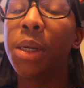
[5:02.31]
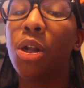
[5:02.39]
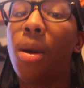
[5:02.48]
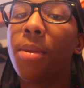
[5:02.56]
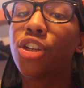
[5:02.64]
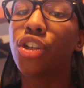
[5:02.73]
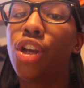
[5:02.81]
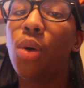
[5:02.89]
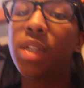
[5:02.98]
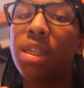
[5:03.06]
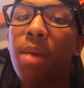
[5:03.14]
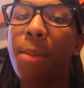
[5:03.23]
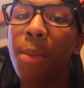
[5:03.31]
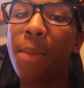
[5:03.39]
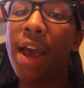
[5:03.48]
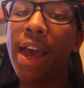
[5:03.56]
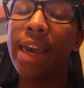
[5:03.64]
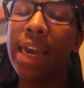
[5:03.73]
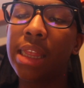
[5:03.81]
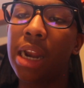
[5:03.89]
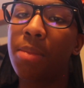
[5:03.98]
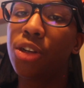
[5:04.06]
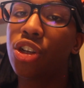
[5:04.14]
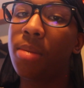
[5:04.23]
But no, I'm gonna show you what's in my book bag, and then
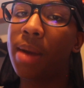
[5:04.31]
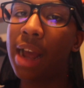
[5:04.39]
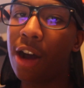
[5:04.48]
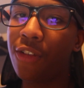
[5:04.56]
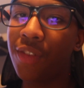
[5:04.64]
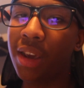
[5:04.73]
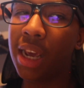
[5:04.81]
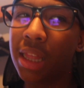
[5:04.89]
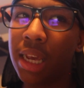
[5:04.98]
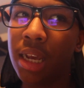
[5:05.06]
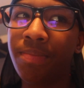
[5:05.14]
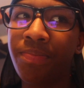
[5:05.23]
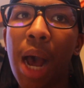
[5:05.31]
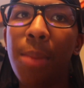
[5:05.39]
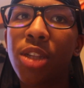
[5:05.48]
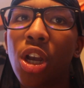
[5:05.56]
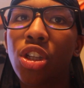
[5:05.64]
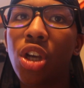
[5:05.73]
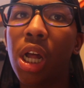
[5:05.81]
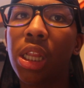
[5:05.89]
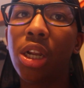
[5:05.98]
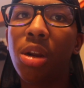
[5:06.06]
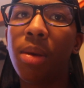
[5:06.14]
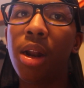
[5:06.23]
I'm gonna my outfit, and then I'm gonna talk to y'all a
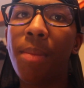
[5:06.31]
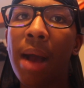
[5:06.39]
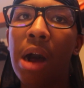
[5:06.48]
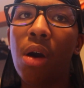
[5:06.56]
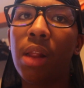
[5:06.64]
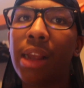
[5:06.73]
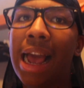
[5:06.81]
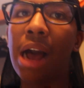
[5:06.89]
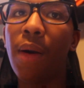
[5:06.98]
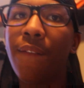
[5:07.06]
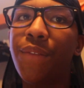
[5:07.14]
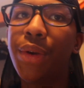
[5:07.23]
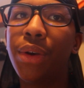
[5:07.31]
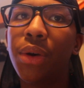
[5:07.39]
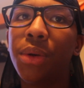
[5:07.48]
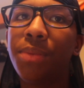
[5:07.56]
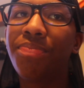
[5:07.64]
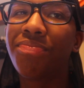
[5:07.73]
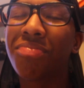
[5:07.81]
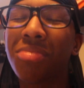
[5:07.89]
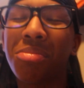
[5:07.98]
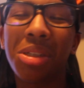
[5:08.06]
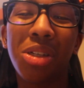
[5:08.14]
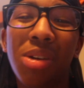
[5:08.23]
little bit about, like, how I feel.
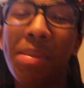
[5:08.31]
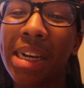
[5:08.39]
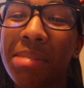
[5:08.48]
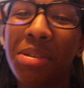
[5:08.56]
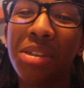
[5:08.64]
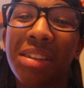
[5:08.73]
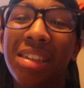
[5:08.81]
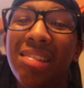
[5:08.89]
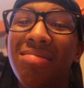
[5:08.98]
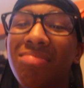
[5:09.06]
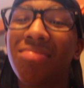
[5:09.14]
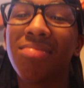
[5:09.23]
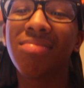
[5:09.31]
I'm not going back in person.